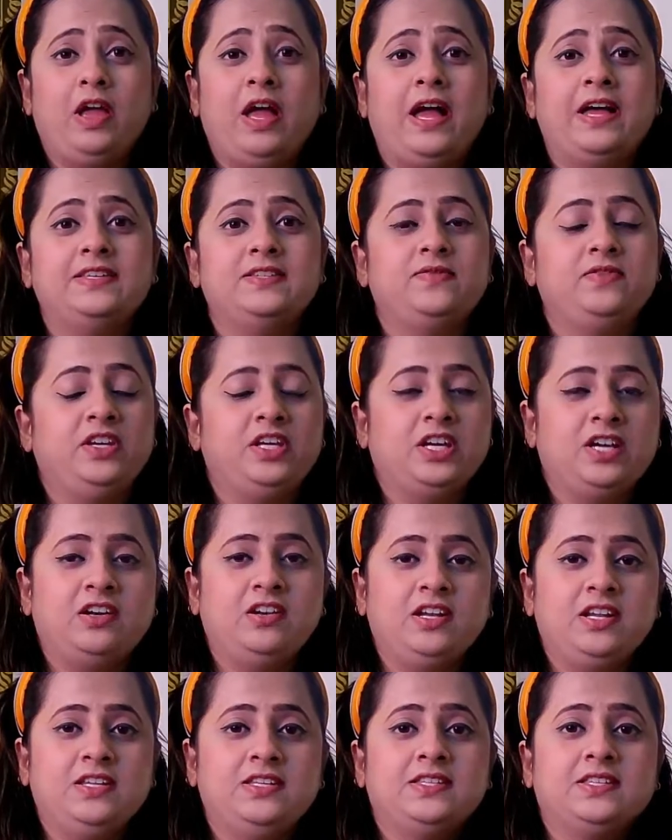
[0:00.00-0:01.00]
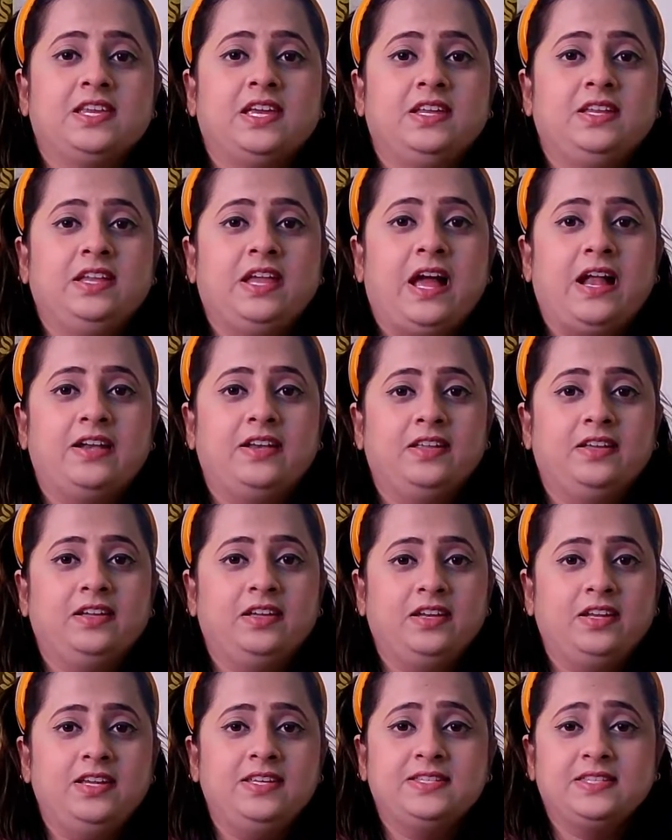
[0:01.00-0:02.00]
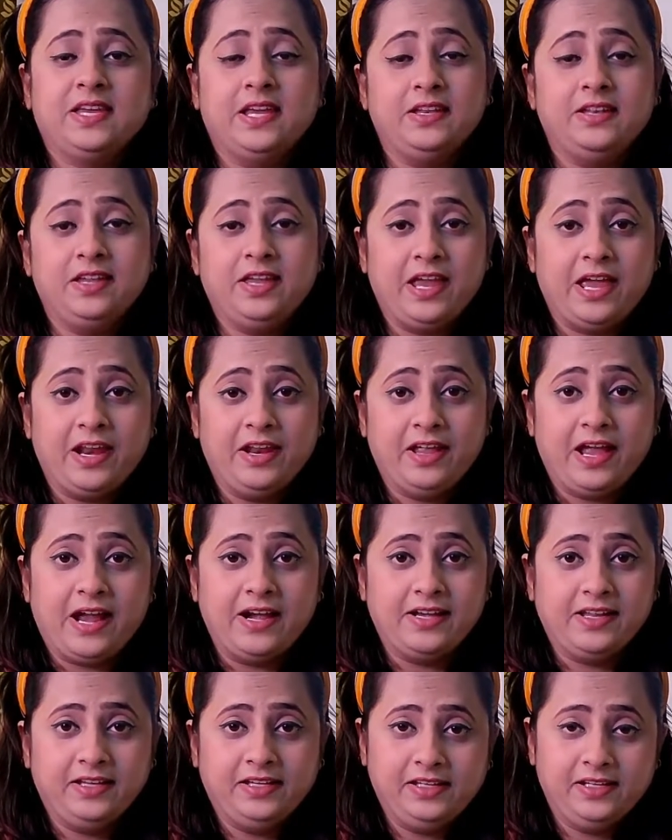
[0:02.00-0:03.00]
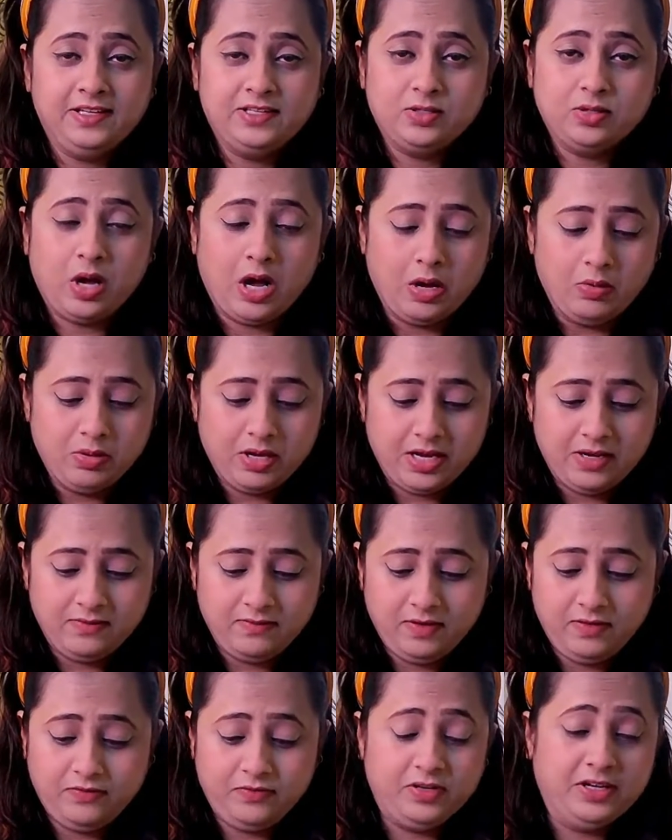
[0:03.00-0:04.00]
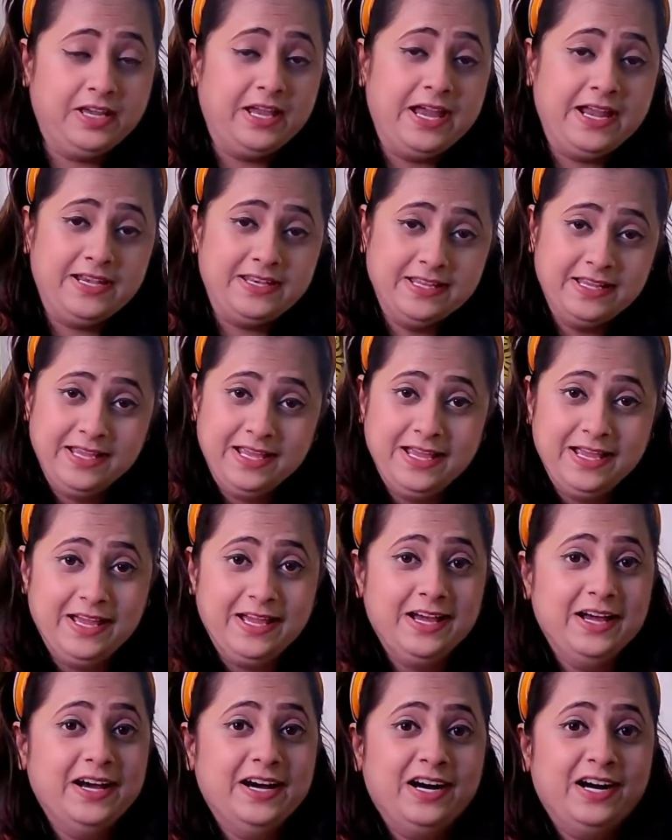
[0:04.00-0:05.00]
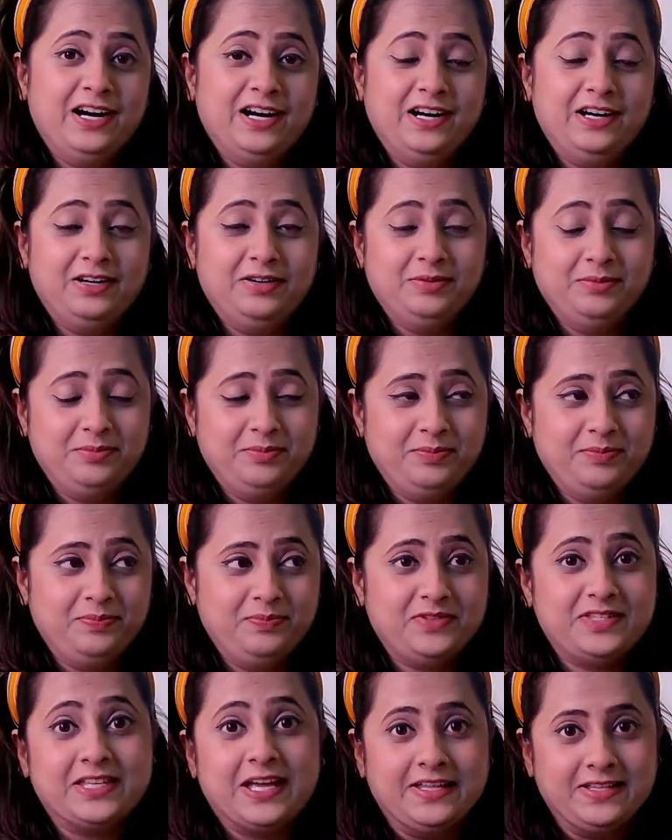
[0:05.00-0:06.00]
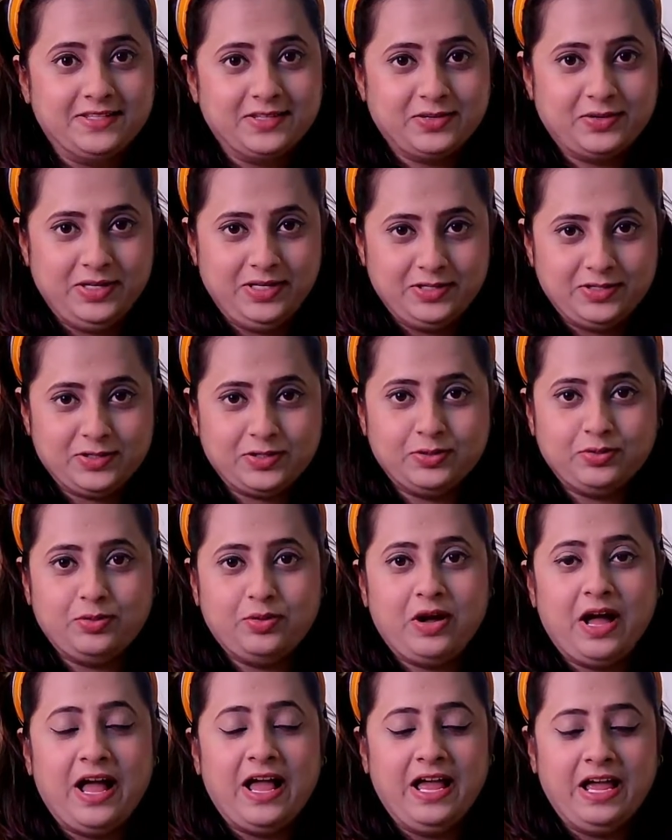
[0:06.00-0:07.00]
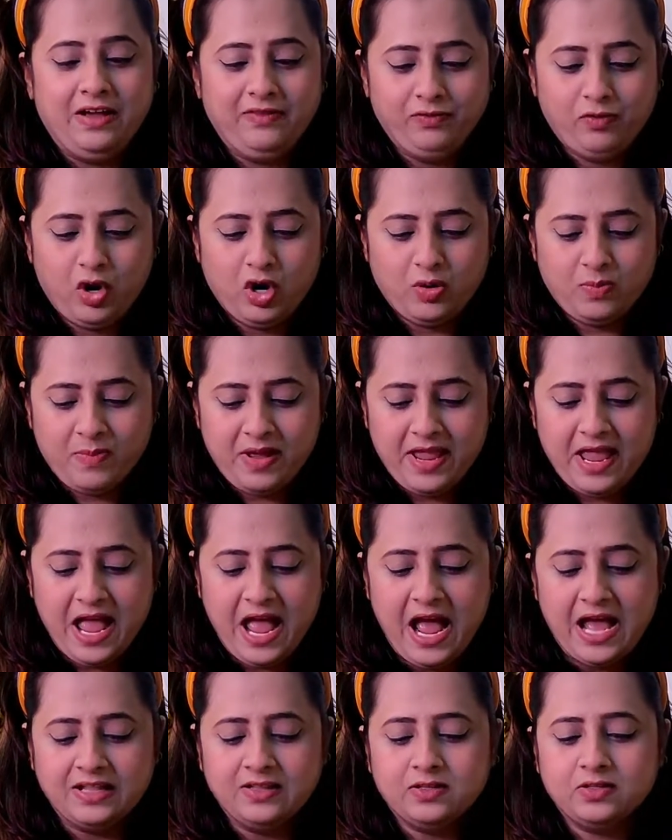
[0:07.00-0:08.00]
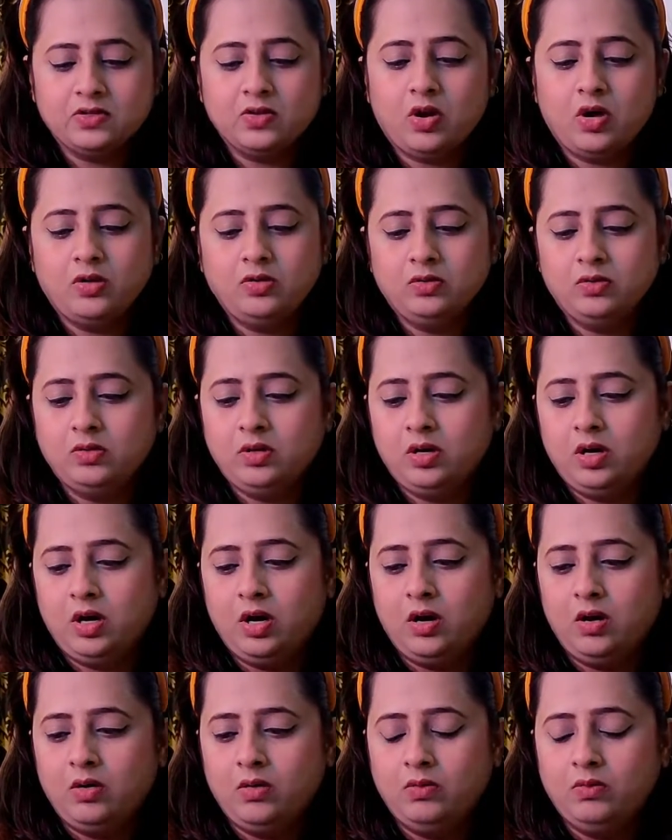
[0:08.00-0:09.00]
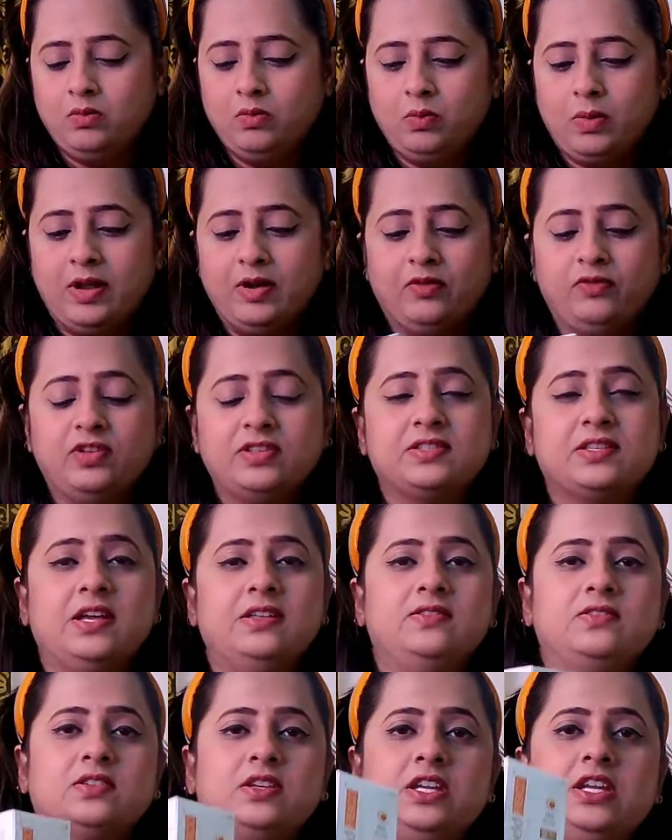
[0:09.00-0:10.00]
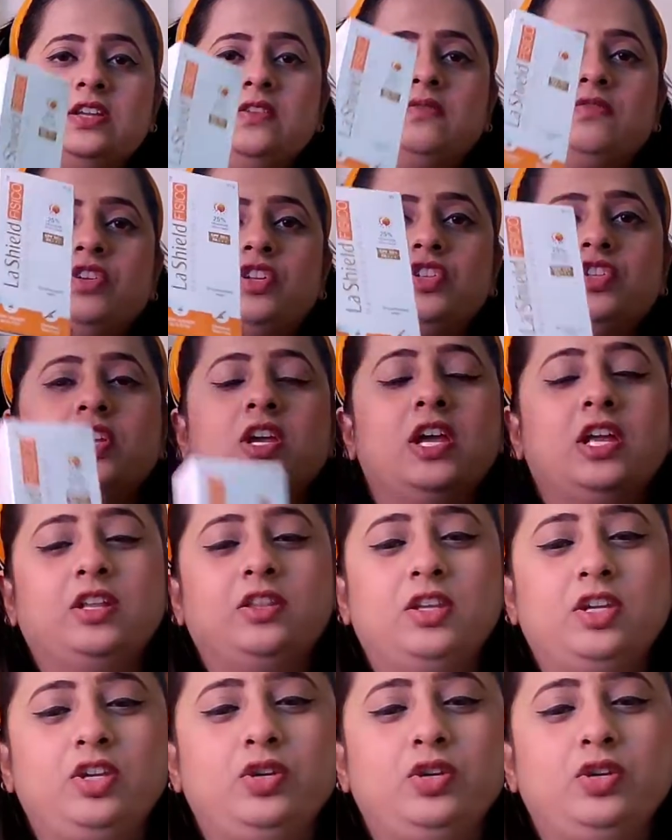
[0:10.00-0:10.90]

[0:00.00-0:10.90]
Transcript: as we are in skincare category, so how can we forget sunscreen? So I have got my hands on one of the sunscreen which the